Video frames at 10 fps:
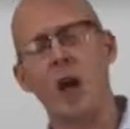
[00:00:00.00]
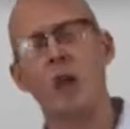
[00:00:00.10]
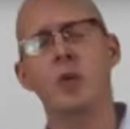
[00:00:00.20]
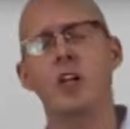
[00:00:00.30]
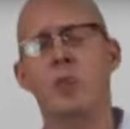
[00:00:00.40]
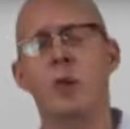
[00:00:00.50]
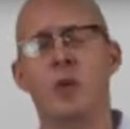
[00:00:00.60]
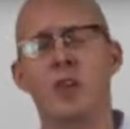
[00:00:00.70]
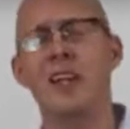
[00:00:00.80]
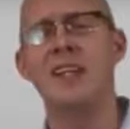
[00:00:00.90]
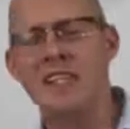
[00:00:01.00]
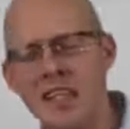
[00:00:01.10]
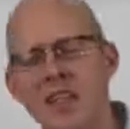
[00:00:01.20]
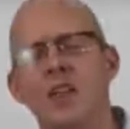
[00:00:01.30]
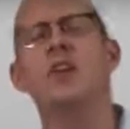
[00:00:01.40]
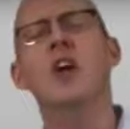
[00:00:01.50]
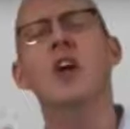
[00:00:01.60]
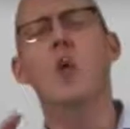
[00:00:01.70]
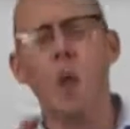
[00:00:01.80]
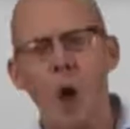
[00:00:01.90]
How do we come up with ideas
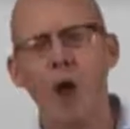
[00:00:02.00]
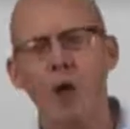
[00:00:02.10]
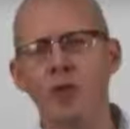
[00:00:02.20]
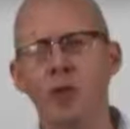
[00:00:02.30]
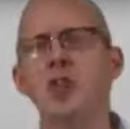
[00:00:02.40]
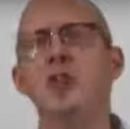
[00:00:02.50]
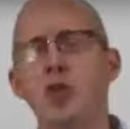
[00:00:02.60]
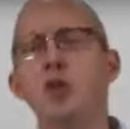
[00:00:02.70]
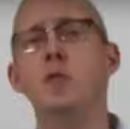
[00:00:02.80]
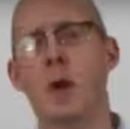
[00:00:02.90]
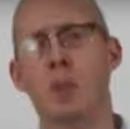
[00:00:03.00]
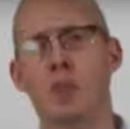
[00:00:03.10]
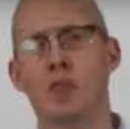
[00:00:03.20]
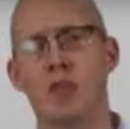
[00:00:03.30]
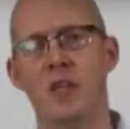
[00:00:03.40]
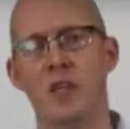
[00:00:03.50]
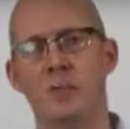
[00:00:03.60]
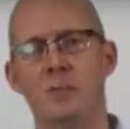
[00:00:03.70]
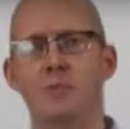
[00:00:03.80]
well suited to public speaking?